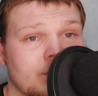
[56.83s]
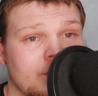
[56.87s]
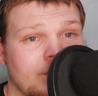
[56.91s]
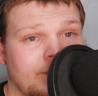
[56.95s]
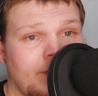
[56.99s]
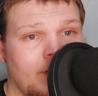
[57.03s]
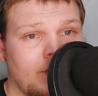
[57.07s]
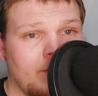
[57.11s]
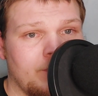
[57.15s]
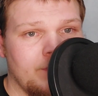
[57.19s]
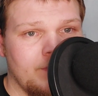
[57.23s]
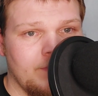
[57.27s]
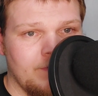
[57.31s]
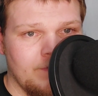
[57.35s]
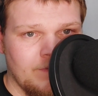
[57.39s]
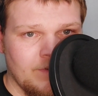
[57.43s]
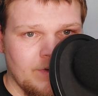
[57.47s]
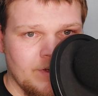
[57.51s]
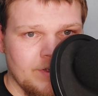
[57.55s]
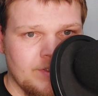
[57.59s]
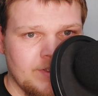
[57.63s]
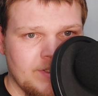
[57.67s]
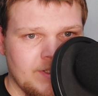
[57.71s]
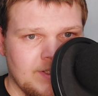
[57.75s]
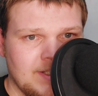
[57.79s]
of all, with
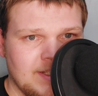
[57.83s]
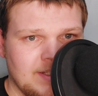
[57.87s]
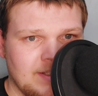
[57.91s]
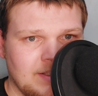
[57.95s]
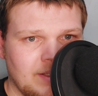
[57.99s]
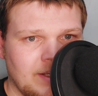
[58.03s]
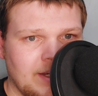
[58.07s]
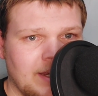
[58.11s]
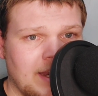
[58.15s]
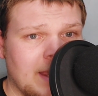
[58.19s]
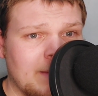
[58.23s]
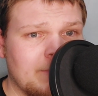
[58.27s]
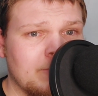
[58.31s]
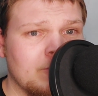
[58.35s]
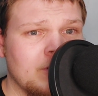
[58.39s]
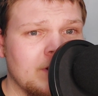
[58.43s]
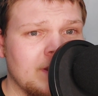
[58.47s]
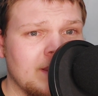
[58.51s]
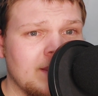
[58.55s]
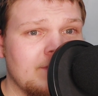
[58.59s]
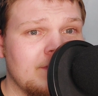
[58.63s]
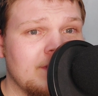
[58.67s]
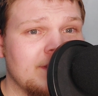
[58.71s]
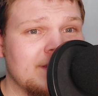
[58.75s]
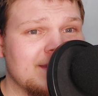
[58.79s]
versatility, I'm going
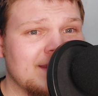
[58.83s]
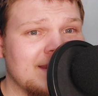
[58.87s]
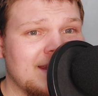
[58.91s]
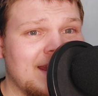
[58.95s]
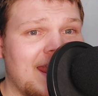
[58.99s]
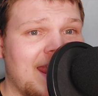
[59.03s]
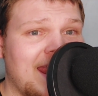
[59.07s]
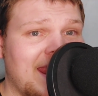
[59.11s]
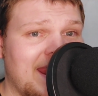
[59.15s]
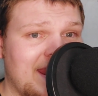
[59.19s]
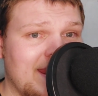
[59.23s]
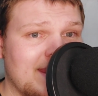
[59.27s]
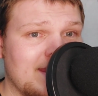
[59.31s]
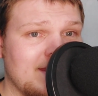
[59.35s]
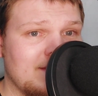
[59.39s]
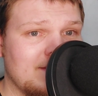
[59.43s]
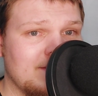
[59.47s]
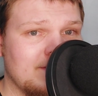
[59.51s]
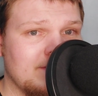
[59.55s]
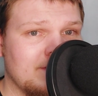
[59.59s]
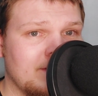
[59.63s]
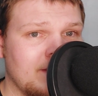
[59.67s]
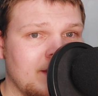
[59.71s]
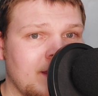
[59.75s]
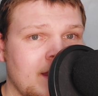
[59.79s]
to give this an
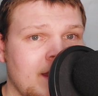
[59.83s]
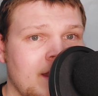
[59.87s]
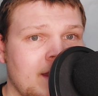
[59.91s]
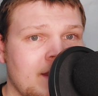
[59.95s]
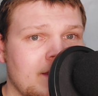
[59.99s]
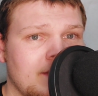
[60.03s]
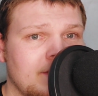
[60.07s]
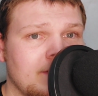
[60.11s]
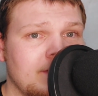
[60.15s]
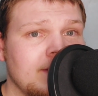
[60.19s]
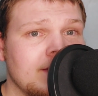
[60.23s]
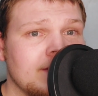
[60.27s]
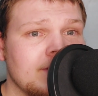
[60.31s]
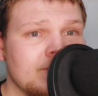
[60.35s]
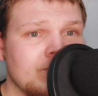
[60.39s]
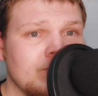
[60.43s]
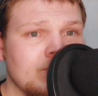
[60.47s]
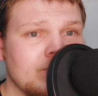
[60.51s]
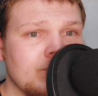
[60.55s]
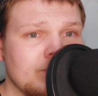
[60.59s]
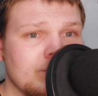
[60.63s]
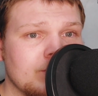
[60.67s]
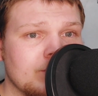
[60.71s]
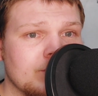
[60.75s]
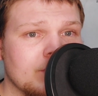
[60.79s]
8. This
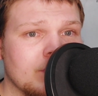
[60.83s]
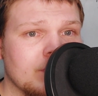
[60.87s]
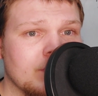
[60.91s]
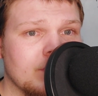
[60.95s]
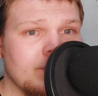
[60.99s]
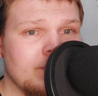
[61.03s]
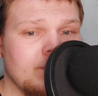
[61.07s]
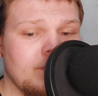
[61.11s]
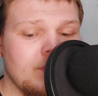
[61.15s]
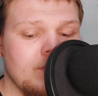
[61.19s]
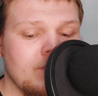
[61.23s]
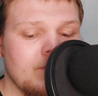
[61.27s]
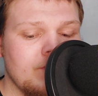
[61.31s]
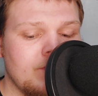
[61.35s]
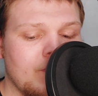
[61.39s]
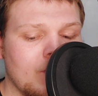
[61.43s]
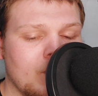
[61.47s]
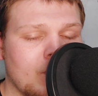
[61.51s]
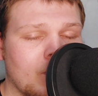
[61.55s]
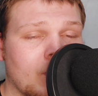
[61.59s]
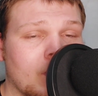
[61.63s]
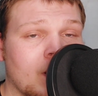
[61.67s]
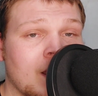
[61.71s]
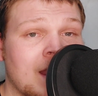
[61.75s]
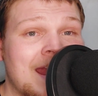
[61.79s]
will serve you
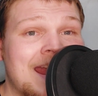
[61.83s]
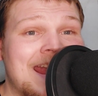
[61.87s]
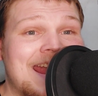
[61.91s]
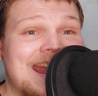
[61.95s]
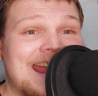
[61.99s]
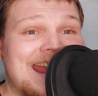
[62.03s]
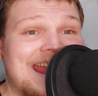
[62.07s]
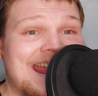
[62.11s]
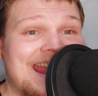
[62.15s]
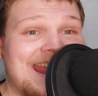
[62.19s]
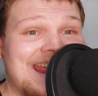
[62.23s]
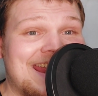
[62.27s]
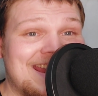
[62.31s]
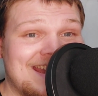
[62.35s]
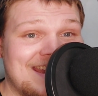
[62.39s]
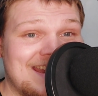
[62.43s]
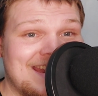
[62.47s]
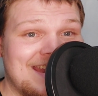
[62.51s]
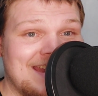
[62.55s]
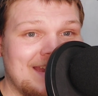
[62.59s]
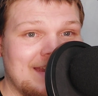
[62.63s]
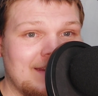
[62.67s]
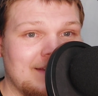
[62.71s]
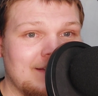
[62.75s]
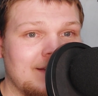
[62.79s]
for
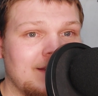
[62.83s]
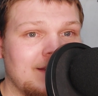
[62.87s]
any